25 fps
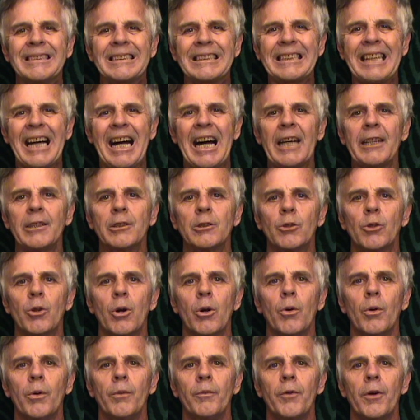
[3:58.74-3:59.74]
cotton
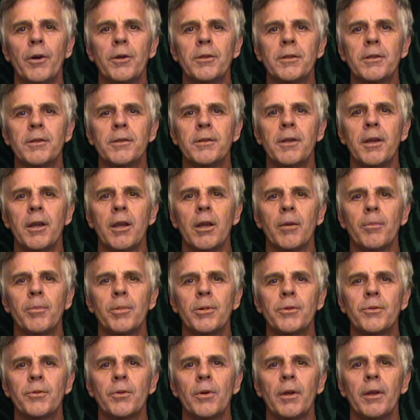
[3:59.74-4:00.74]
growing versus hemp
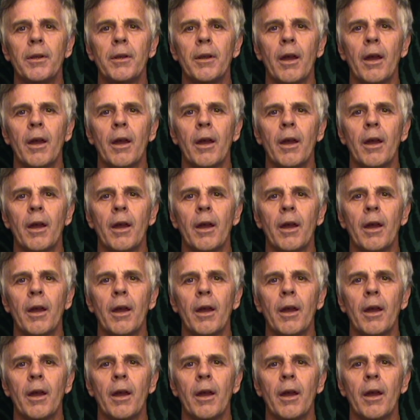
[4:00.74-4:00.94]
is really